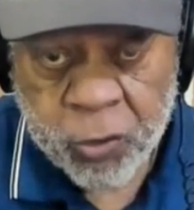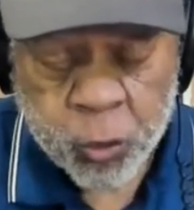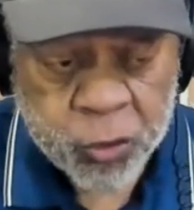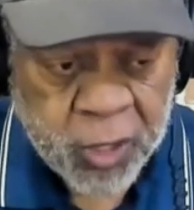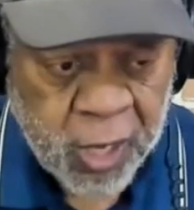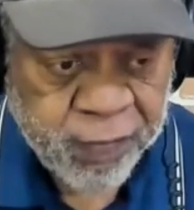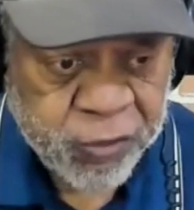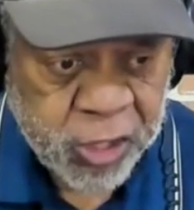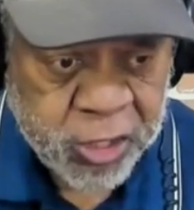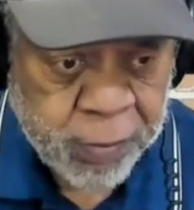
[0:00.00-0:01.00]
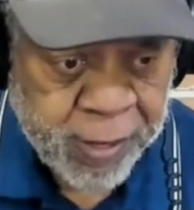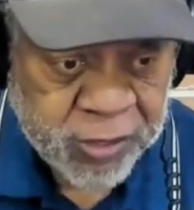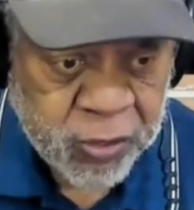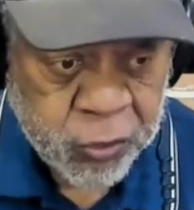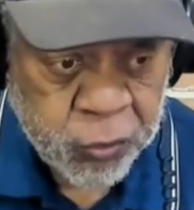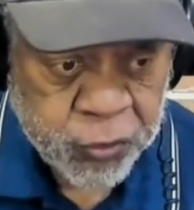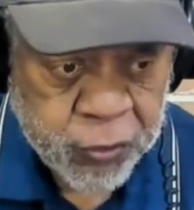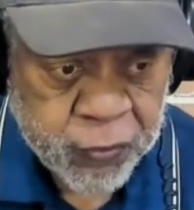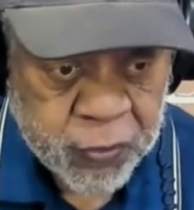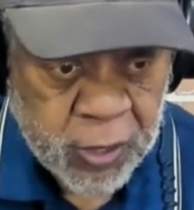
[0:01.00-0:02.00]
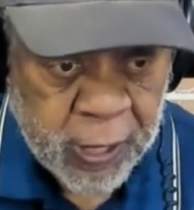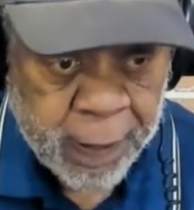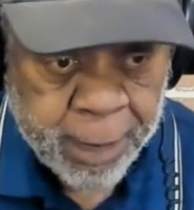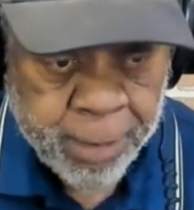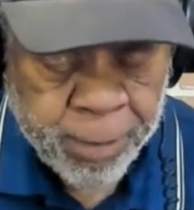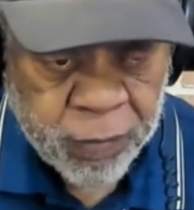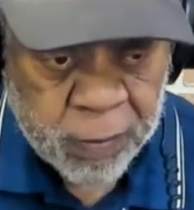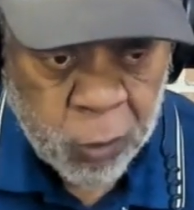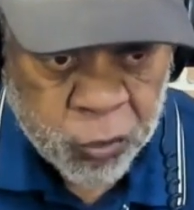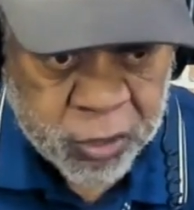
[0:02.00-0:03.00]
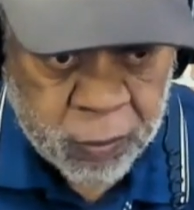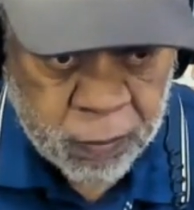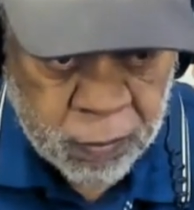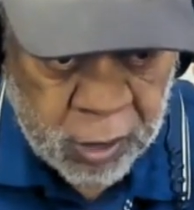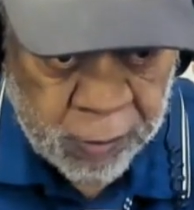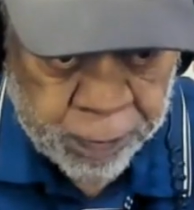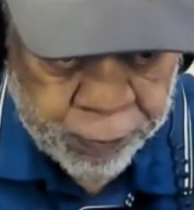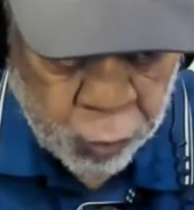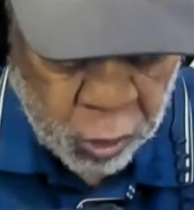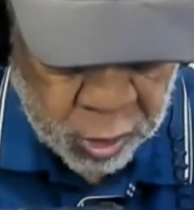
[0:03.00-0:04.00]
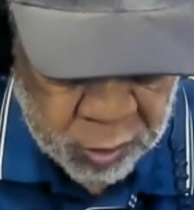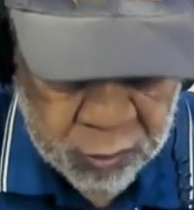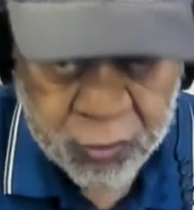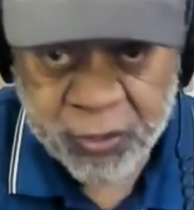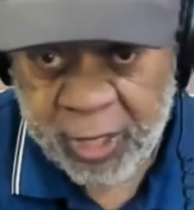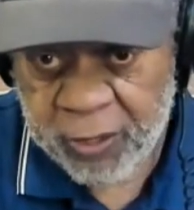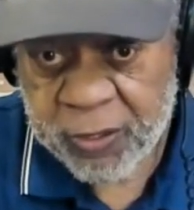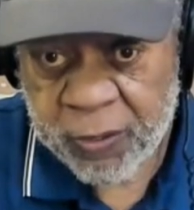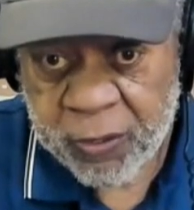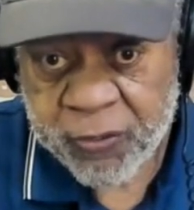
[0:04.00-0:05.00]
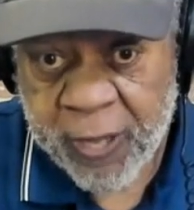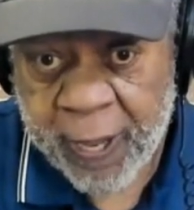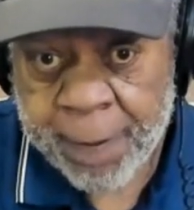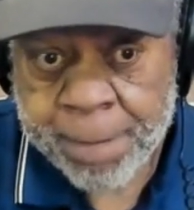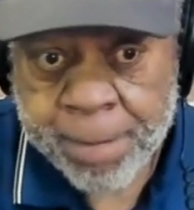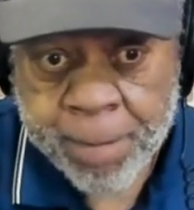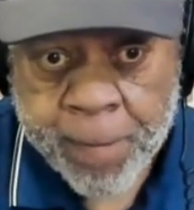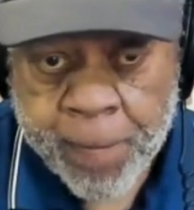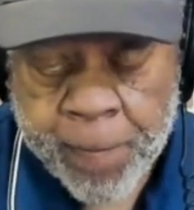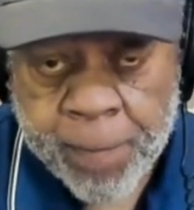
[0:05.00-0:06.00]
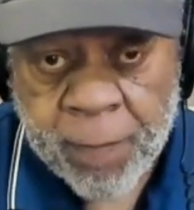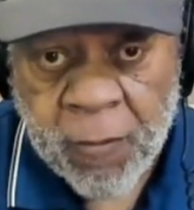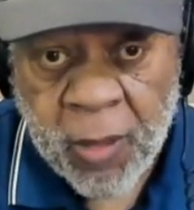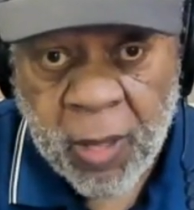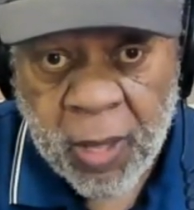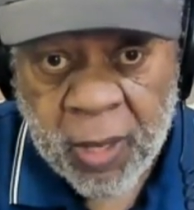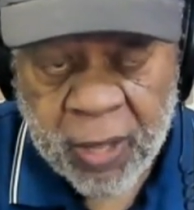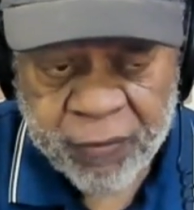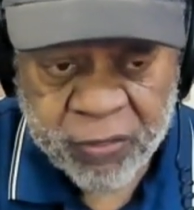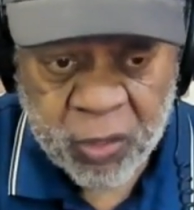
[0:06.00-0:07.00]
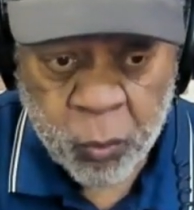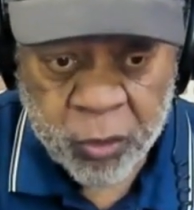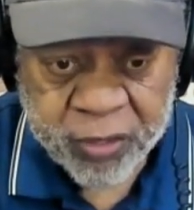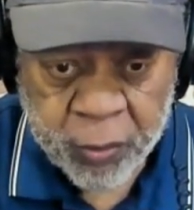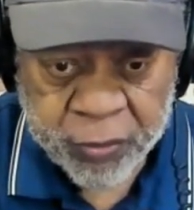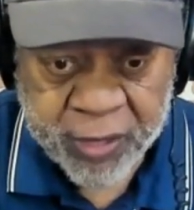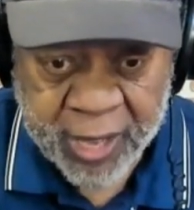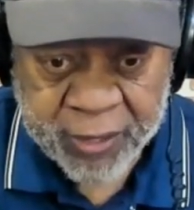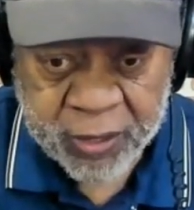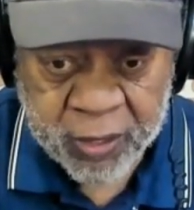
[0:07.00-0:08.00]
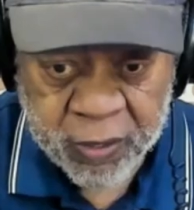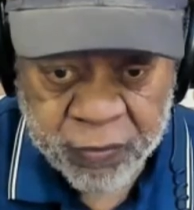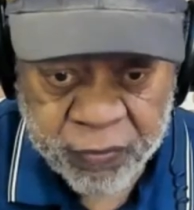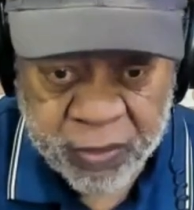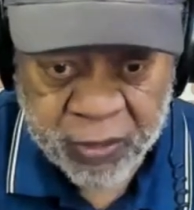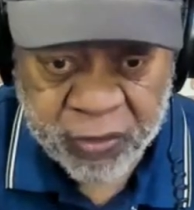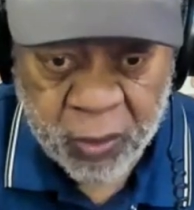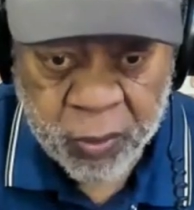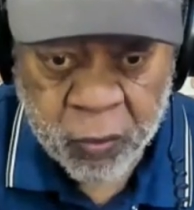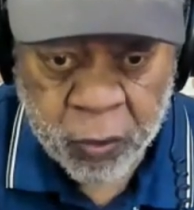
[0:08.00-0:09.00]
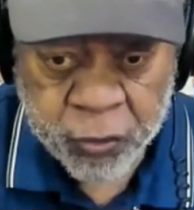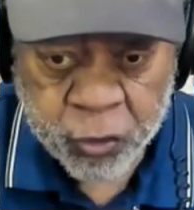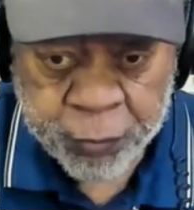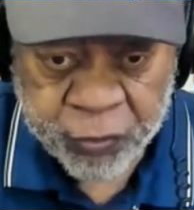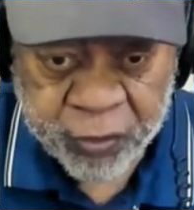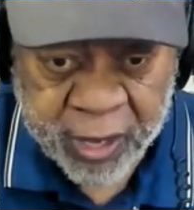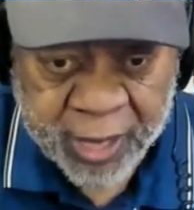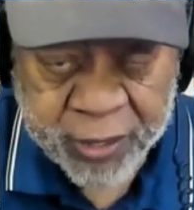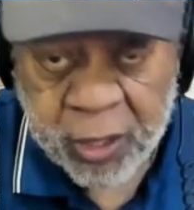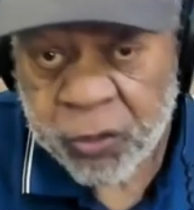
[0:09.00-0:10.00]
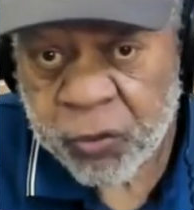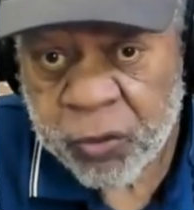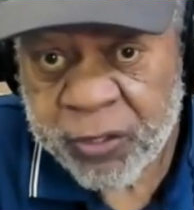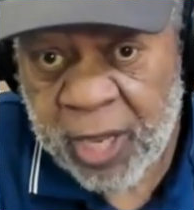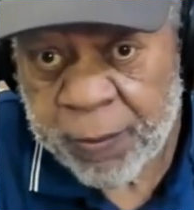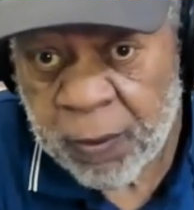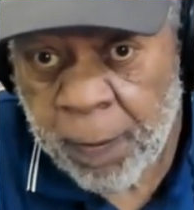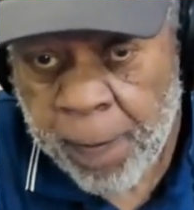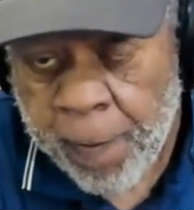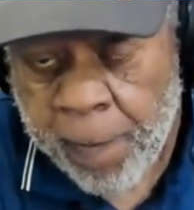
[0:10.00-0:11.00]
which was uh, Virginia and Massachusetts, the most important states at this time. And I think they went there with the idea that they were going to put their ideas on the table